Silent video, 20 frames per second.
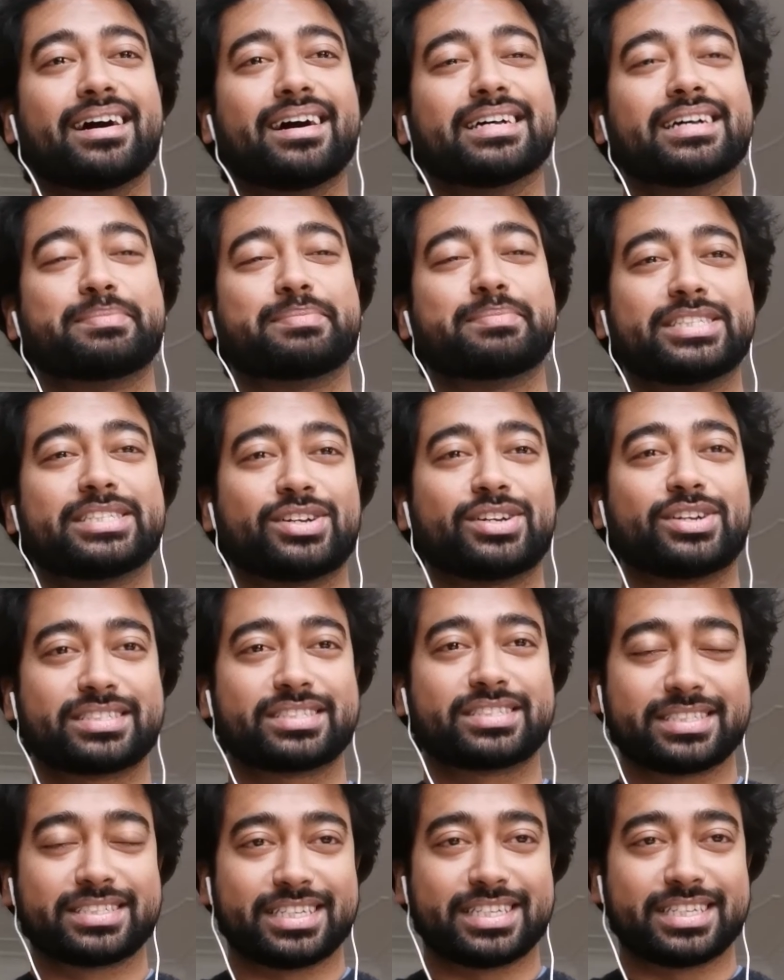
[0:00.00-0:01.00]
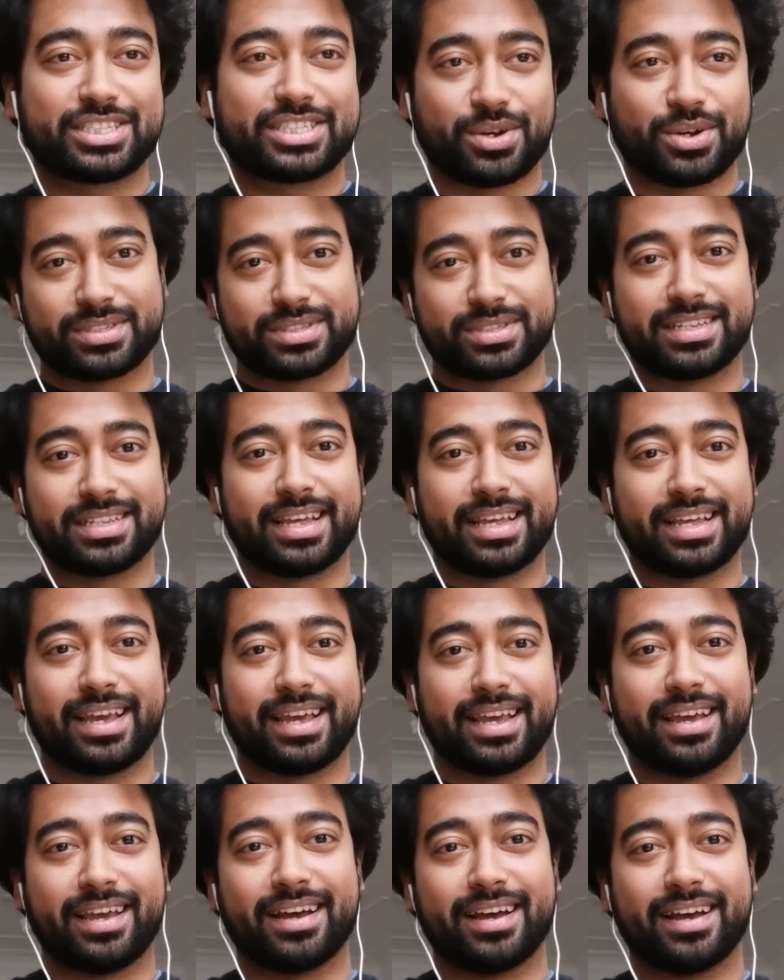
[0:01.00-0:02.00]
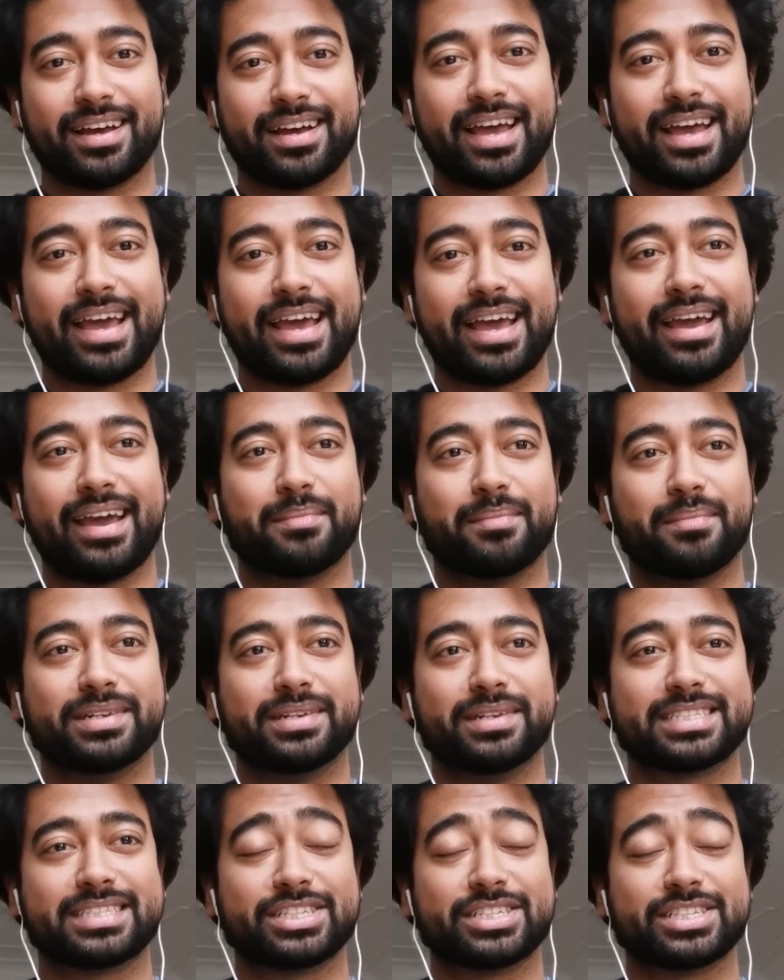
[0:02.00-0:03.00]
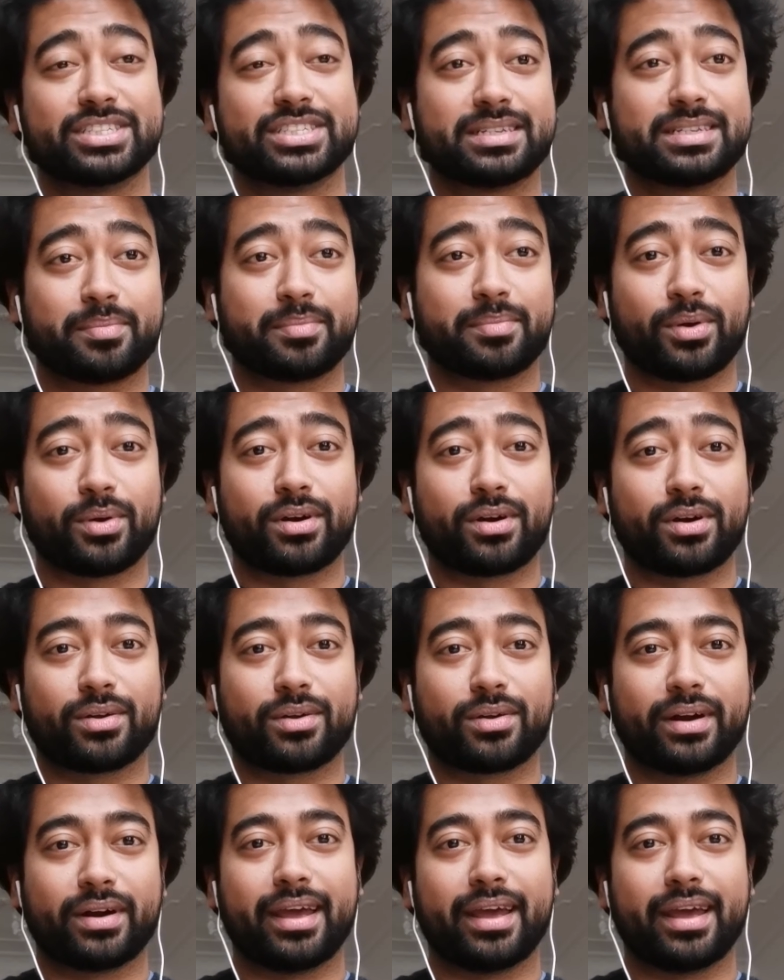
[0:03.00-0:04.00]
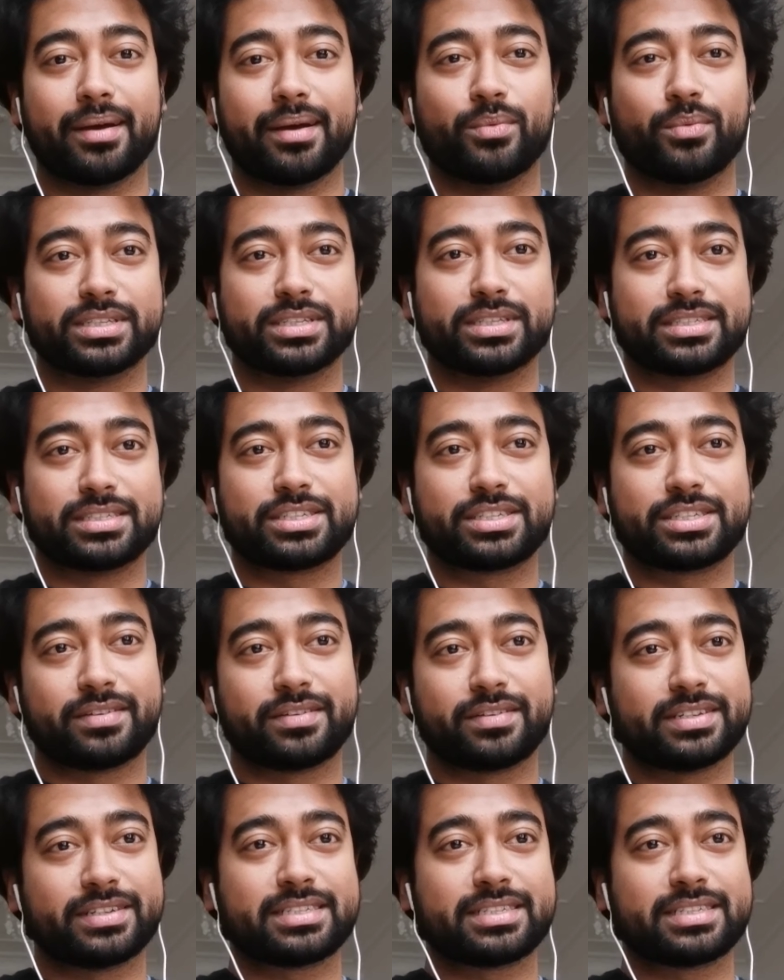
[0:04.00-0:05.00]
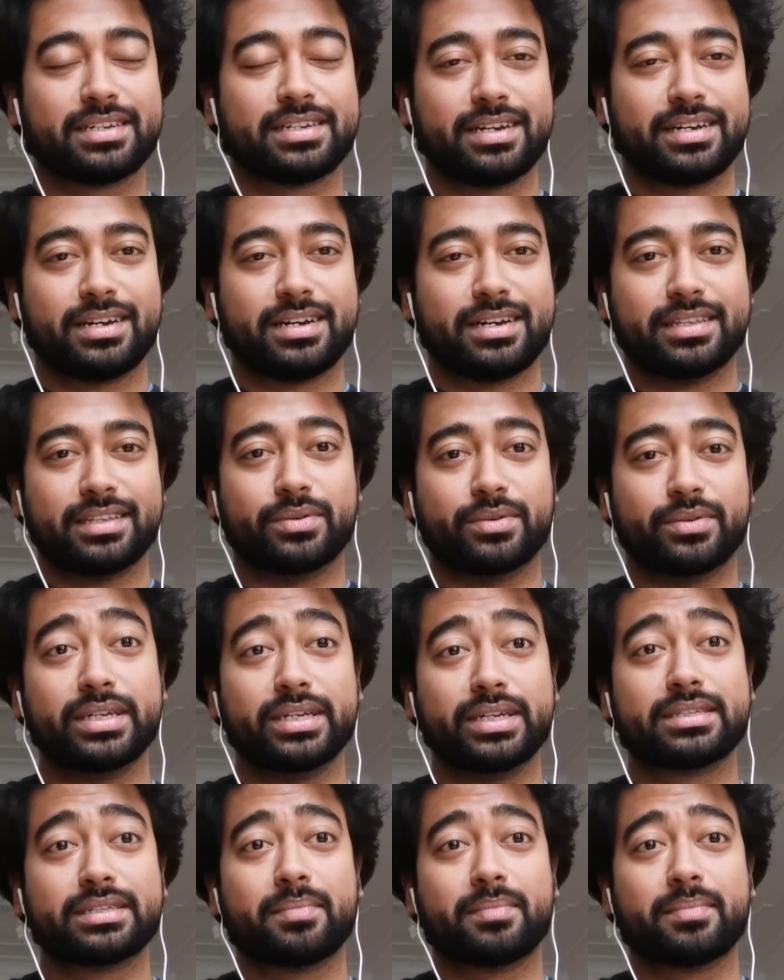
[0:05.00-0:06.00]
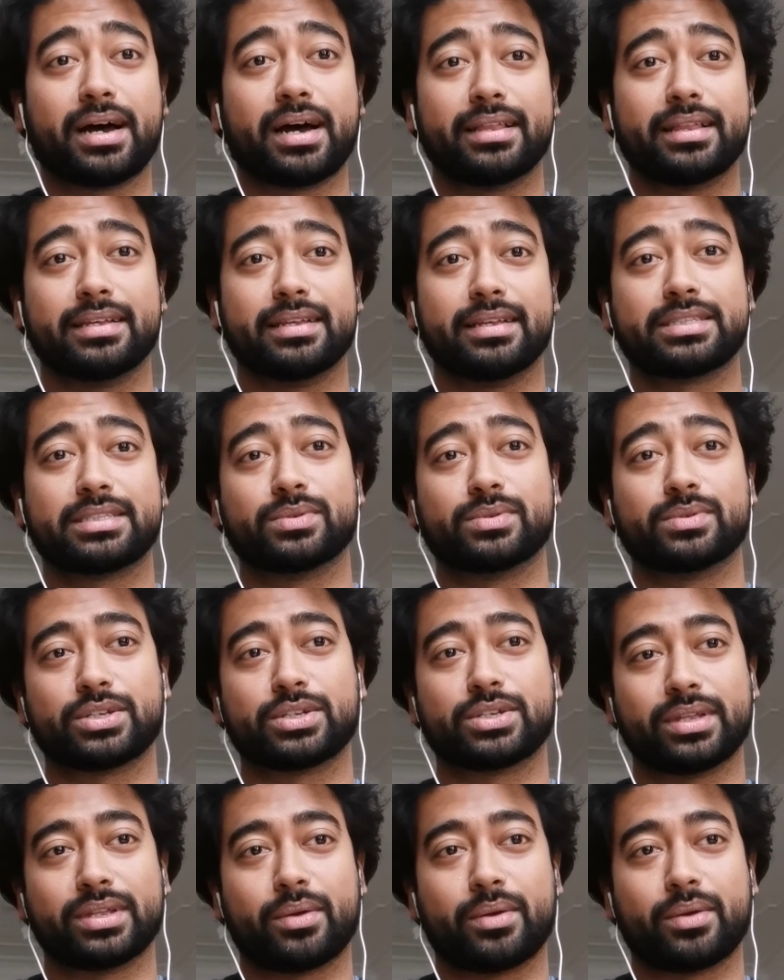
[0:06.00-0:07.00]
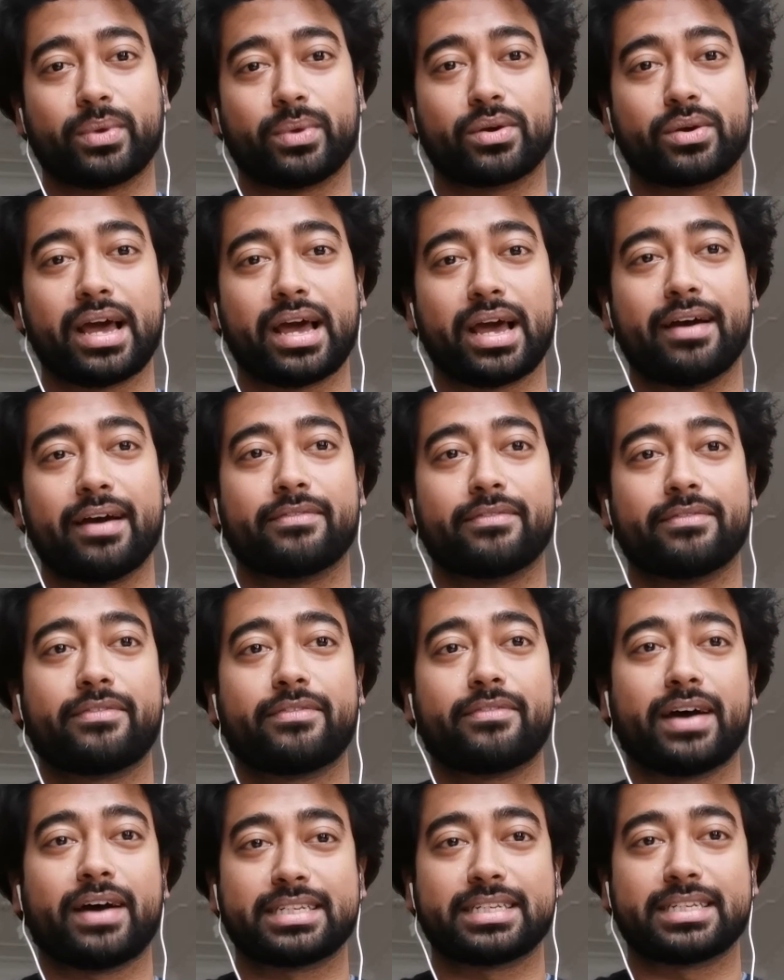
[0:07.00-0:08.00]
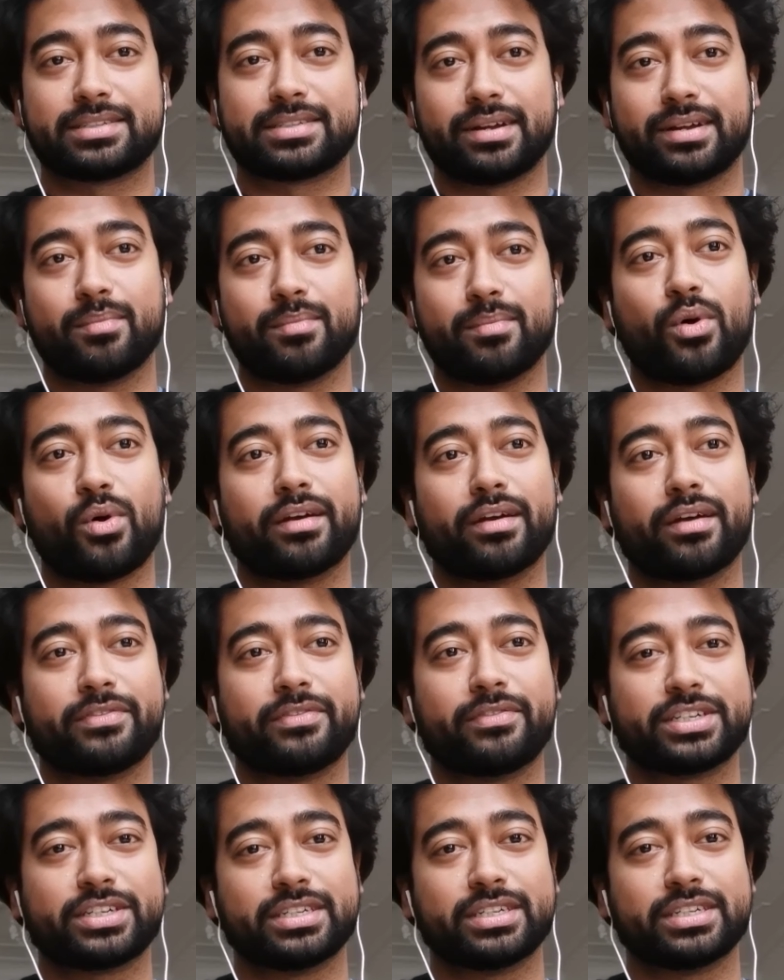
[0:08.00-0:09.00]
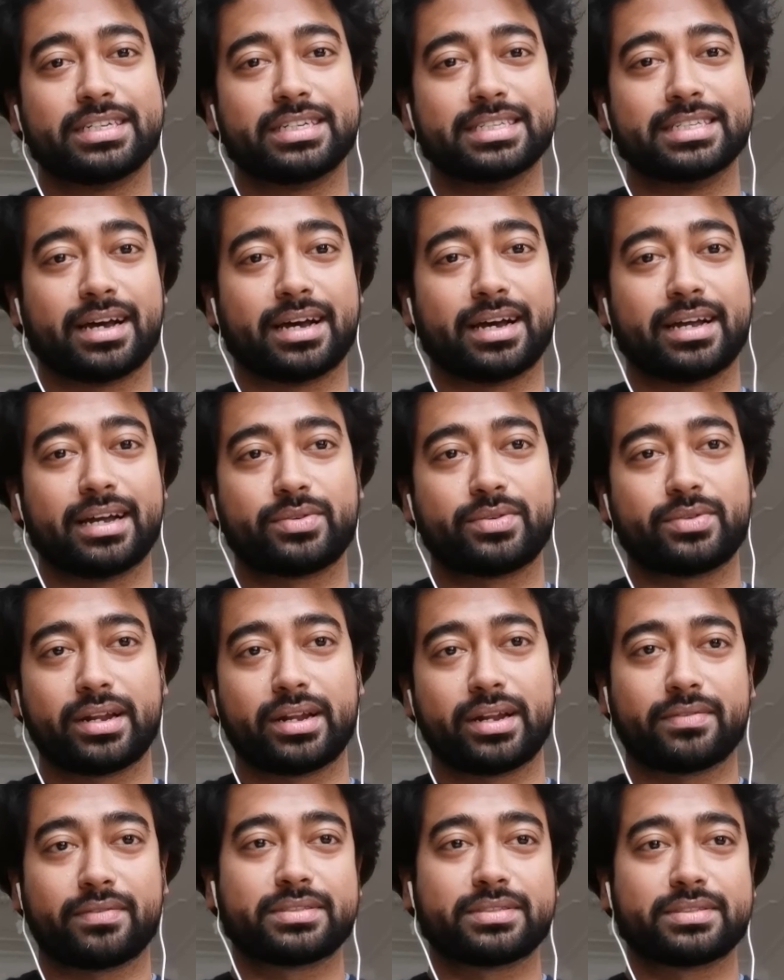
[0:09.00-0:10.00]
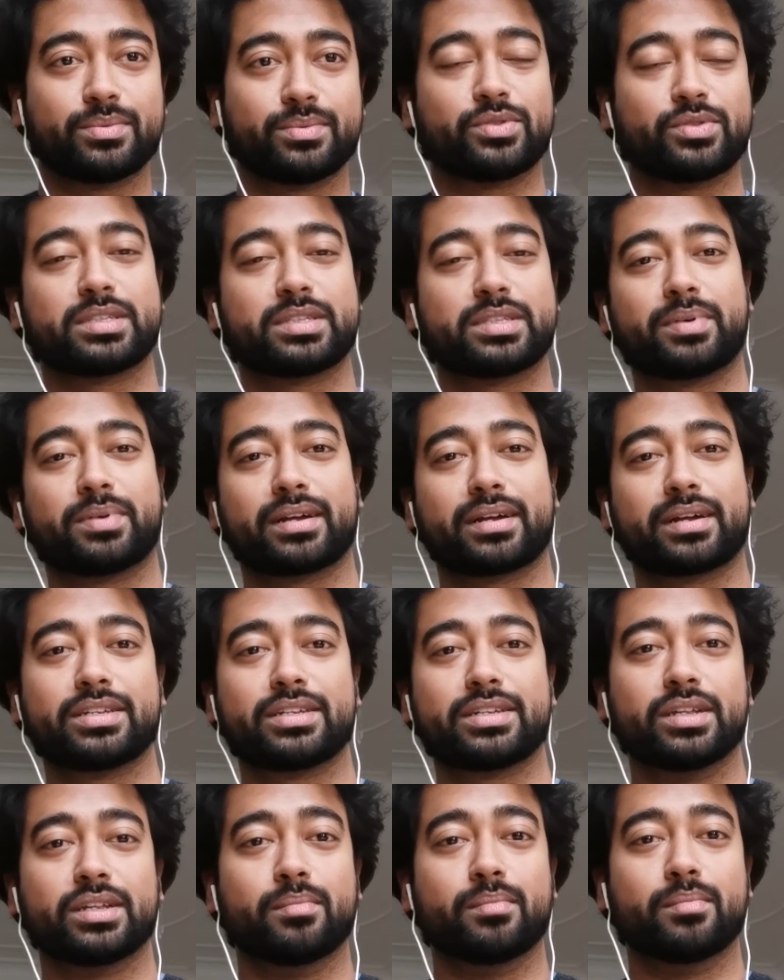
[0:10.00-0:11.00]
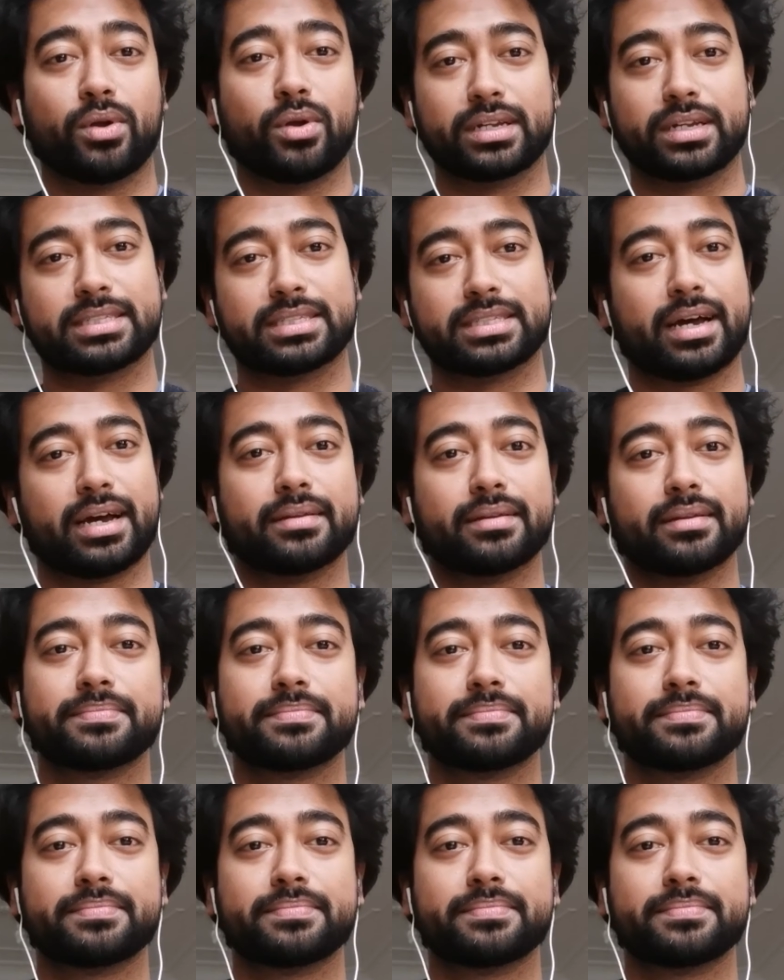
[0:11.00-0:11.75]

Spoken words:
Space Structures has chosen the AM Decision Support or AM Wizard service. The reason behind this was so that we could have faster and more efficient design trade-offs with respect to the mold design.